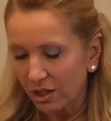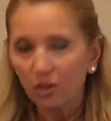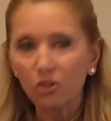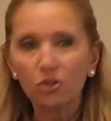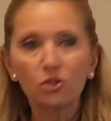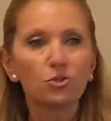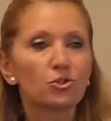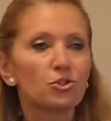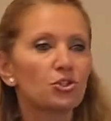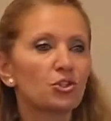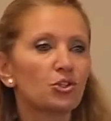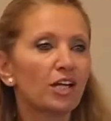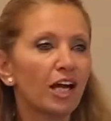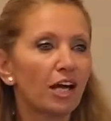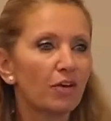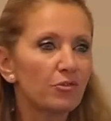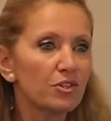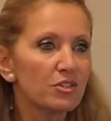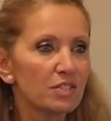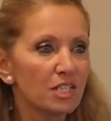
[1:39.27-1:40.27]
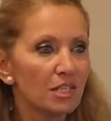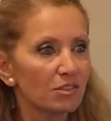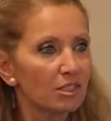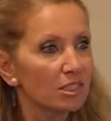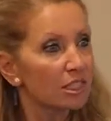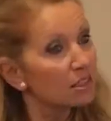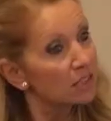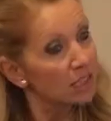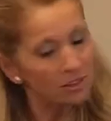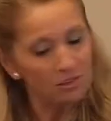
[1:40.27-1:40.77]
You should have received
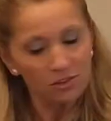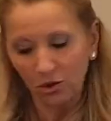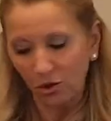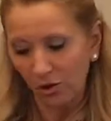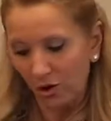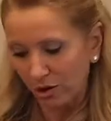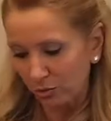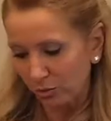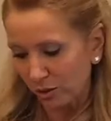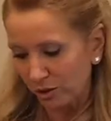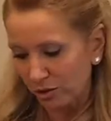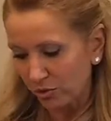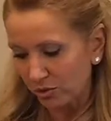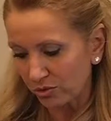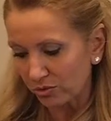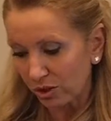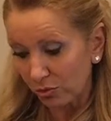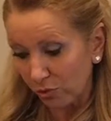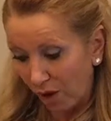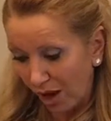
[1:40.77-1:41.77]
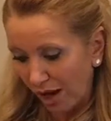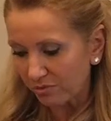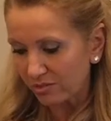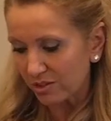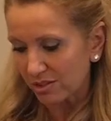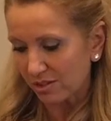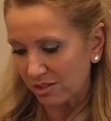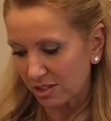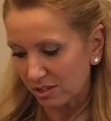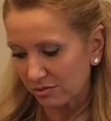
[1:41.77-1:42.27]
an index card when you arrived
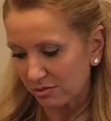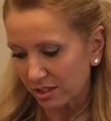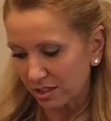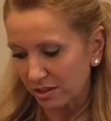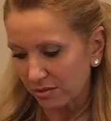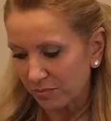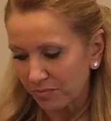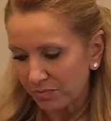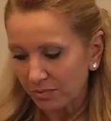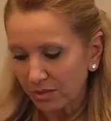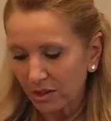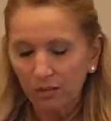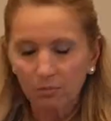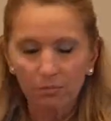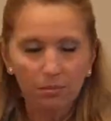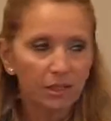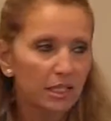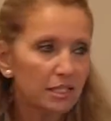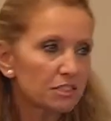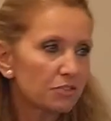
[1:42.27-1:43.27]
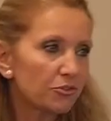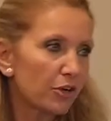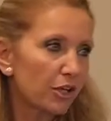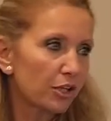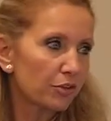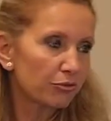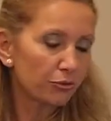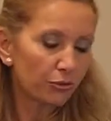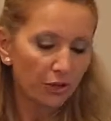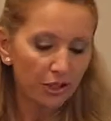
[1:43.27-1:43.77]
this evening. Please
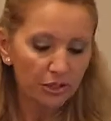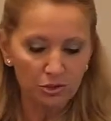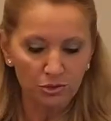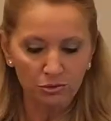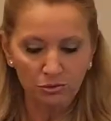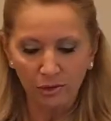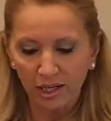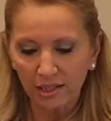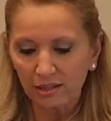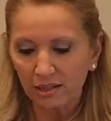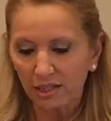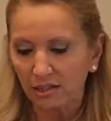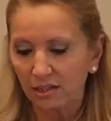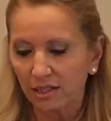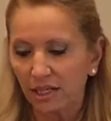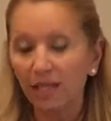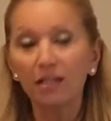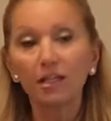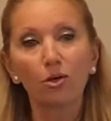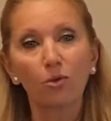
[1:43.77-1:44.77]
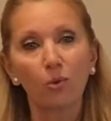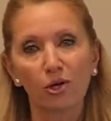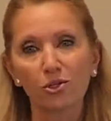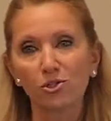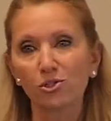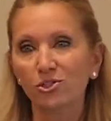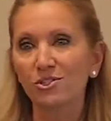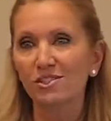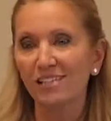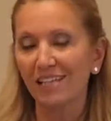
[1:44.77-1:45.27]
feel free to write down any
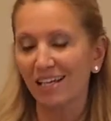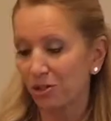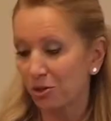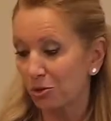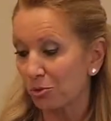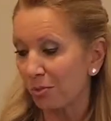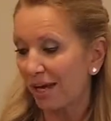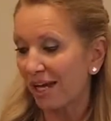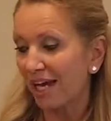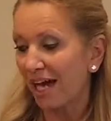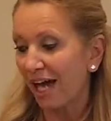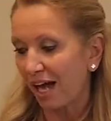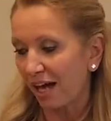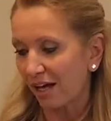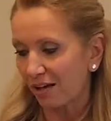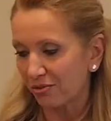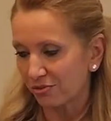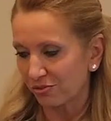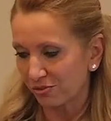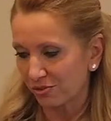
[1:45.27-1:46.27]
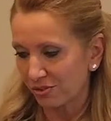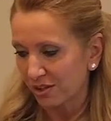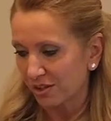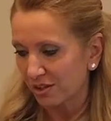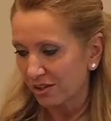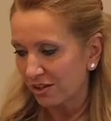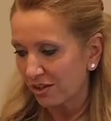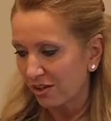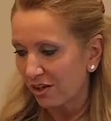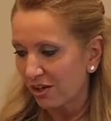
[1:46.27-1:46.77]
questions that you may have.
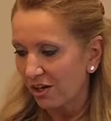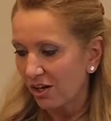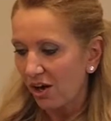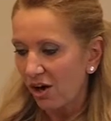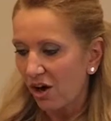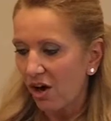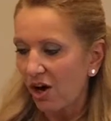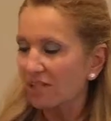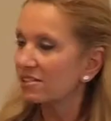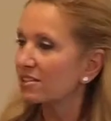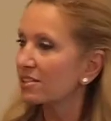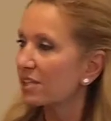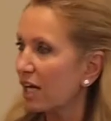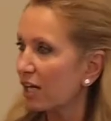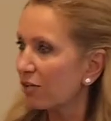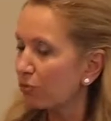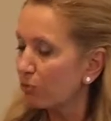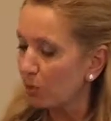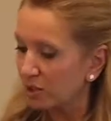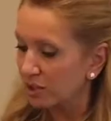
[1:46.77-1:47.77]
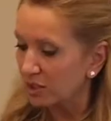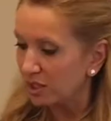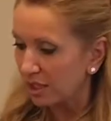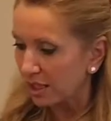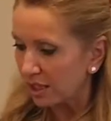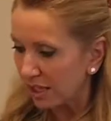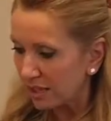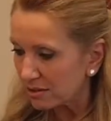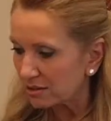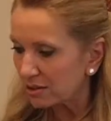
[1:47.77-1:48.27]
Our staff will
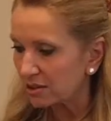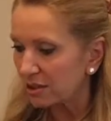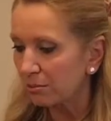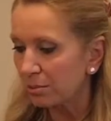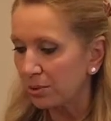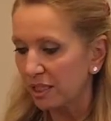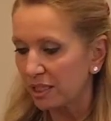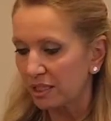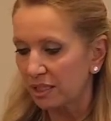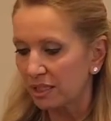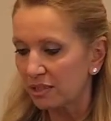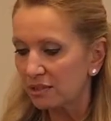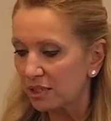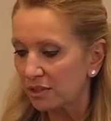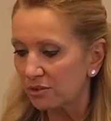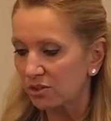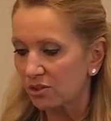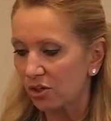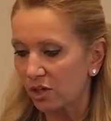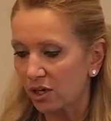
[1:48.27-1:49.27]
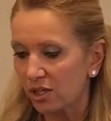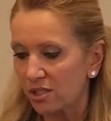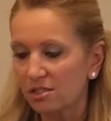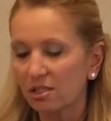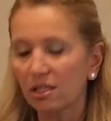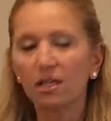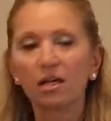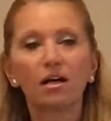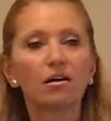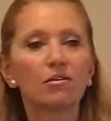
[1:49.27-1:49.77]
collect completed index
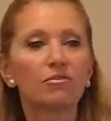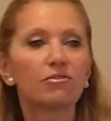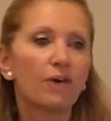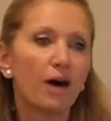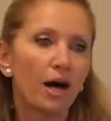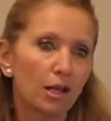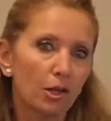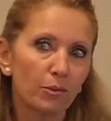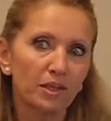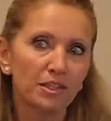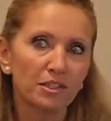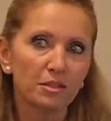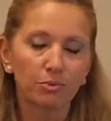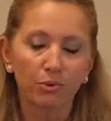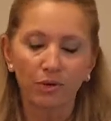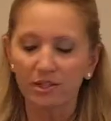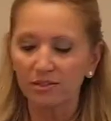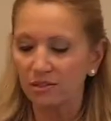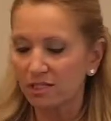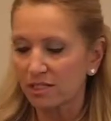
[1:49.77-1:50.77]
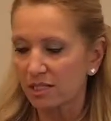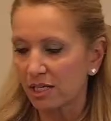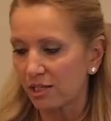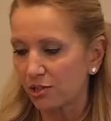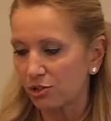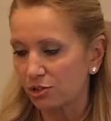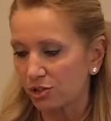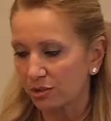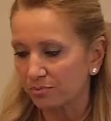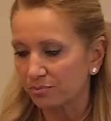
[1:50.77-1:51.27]
cards following the
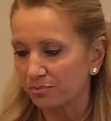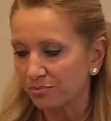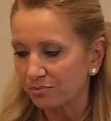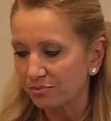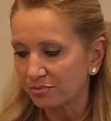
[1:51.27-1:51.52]
presentation.